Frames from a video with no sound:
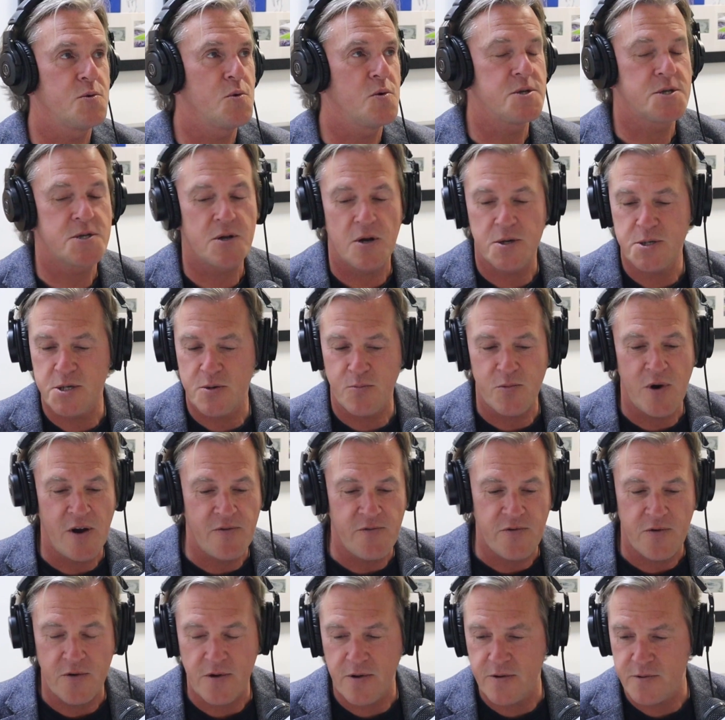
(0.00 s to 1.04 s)
always searching
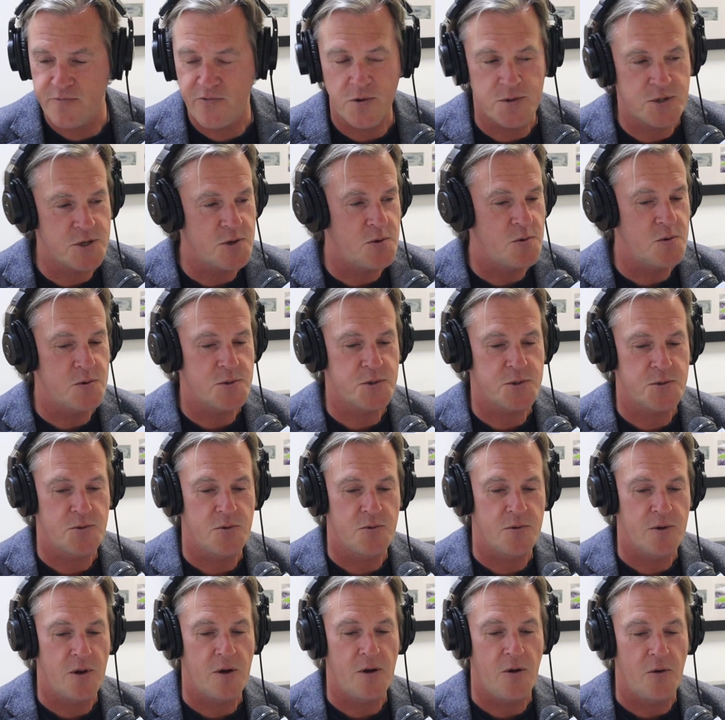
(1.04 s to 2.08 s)
around for a torch
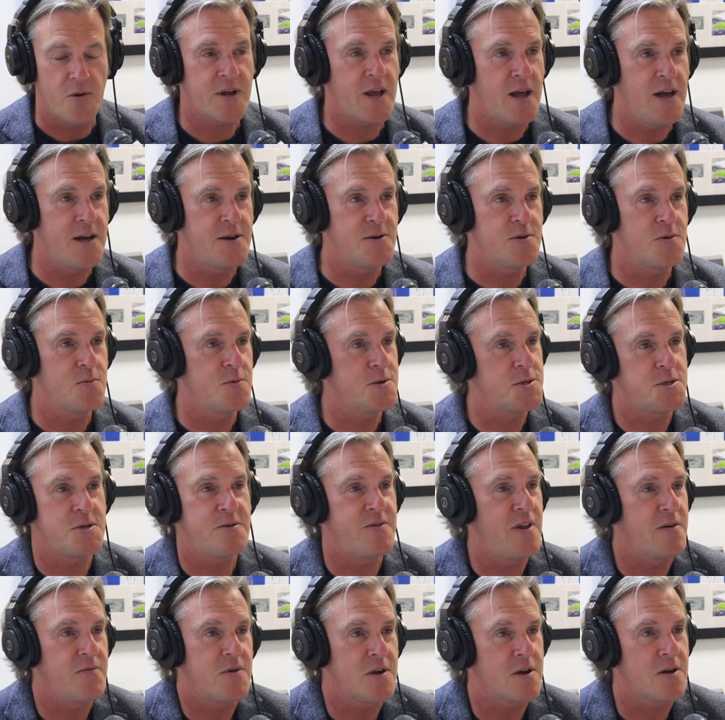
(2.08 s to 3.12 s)
or a candle, which
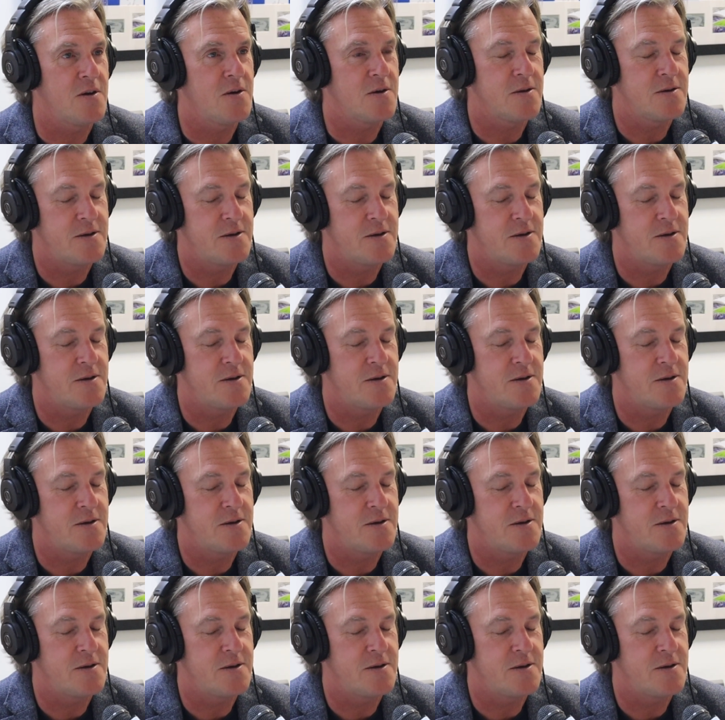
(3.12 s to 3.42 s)
you've never got.